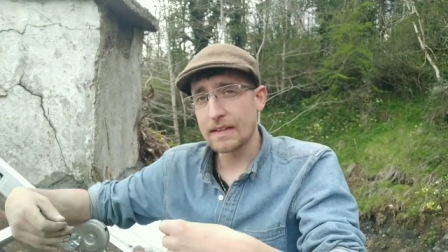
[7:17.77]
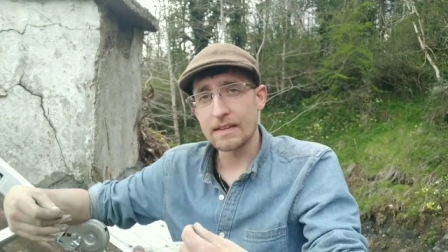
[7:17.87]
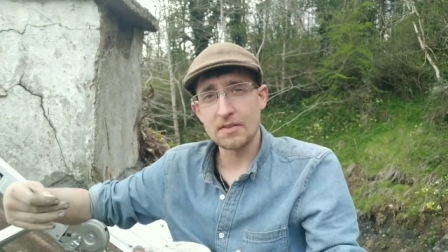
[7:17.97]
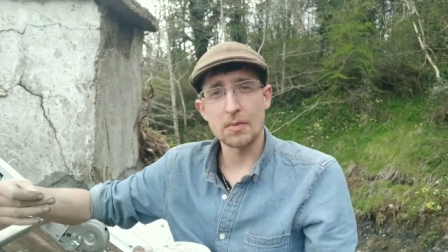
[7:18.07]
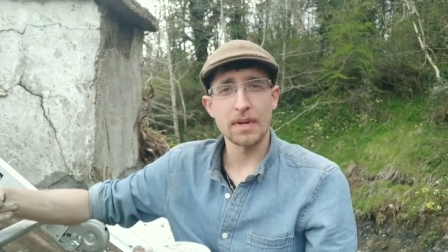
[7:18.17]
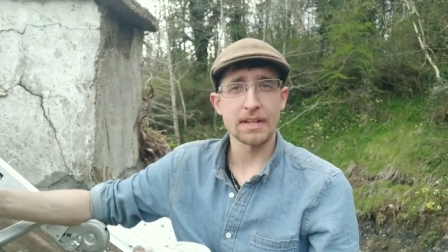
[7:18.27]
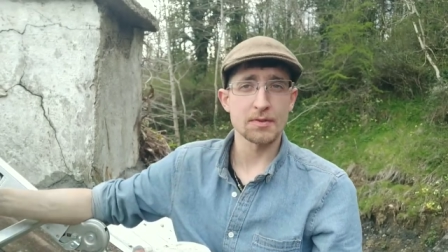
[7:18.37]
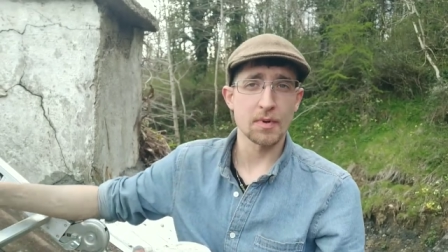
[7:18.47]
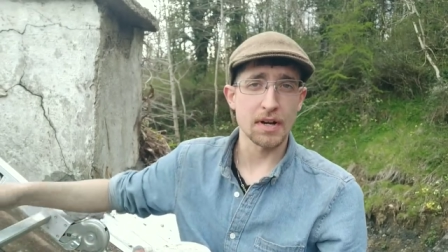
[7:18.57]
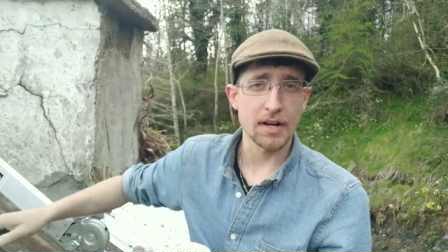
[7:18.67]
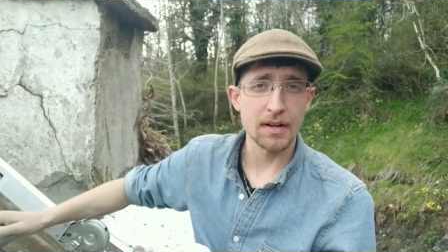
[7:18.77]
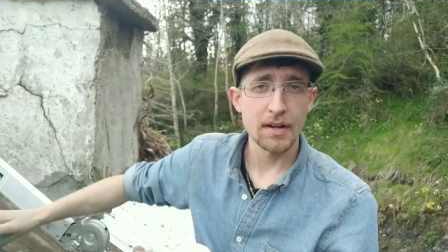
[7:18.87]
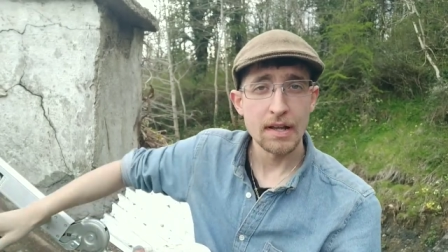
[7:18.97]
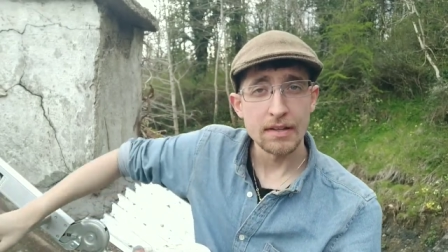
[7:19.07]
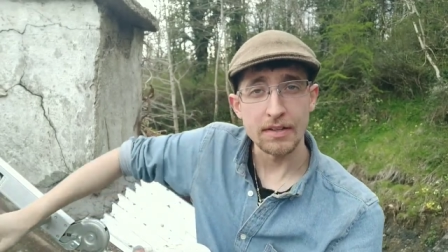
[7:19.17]
things to a place where
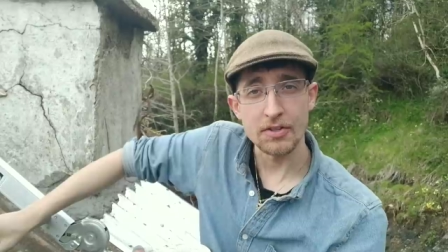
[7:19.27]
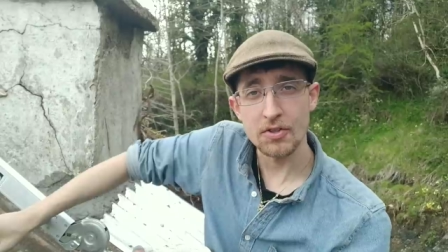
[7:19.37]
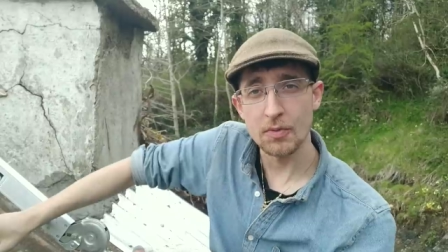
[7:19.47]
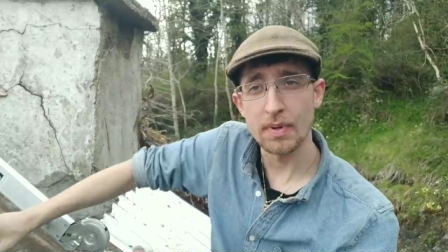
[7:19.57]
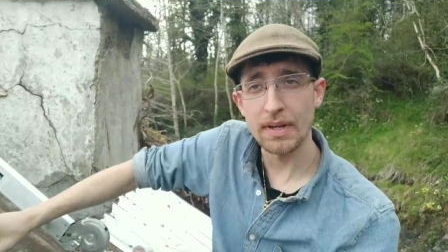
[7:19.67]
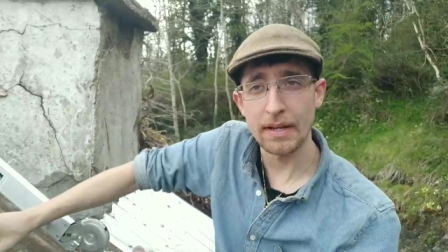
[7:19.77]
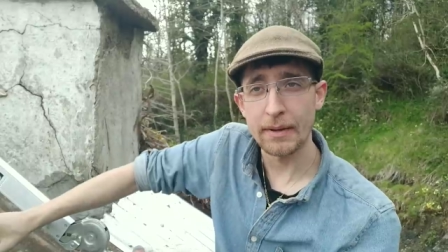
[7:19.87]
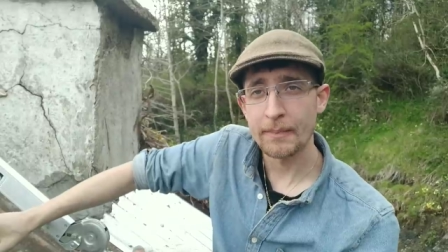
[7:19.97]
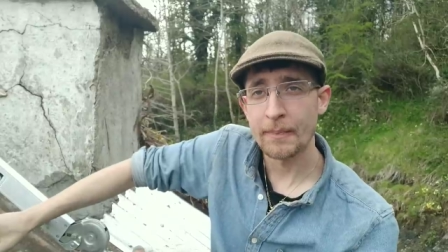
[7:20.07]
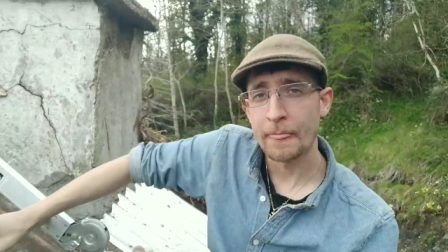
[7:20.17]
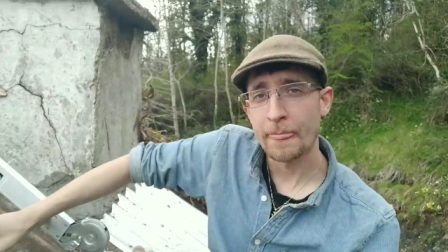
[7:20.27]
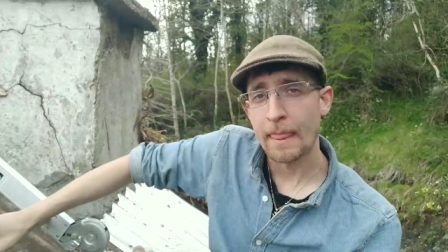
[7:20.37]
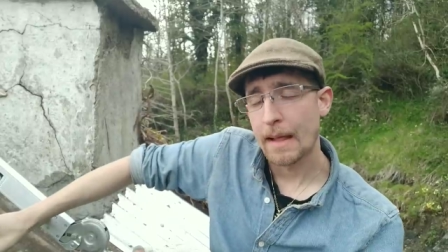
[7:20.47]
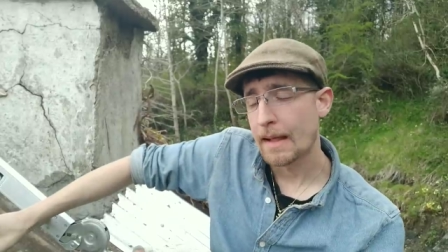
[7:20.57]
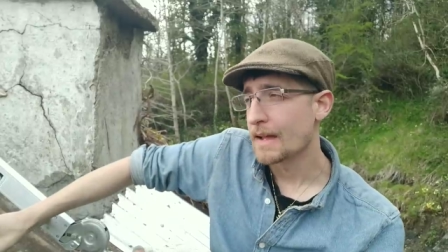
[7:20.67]
they should be.
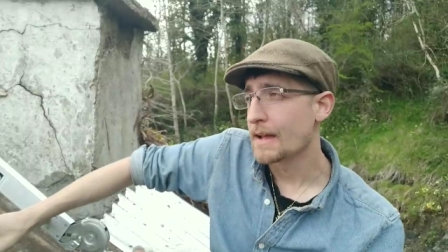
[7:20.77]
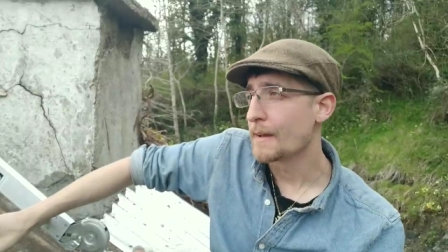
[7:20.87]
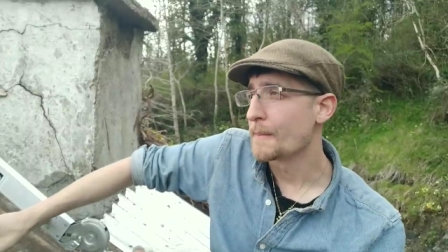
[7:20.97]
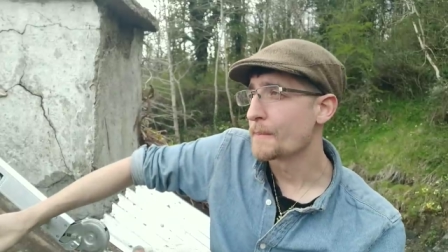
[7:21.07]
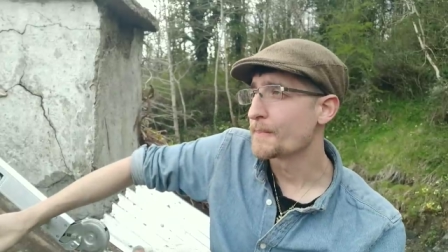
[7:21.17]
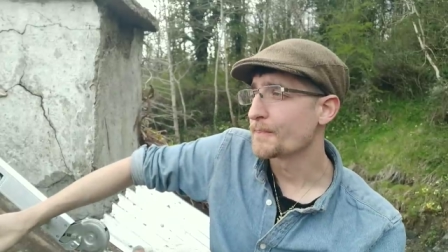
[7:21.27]
Um,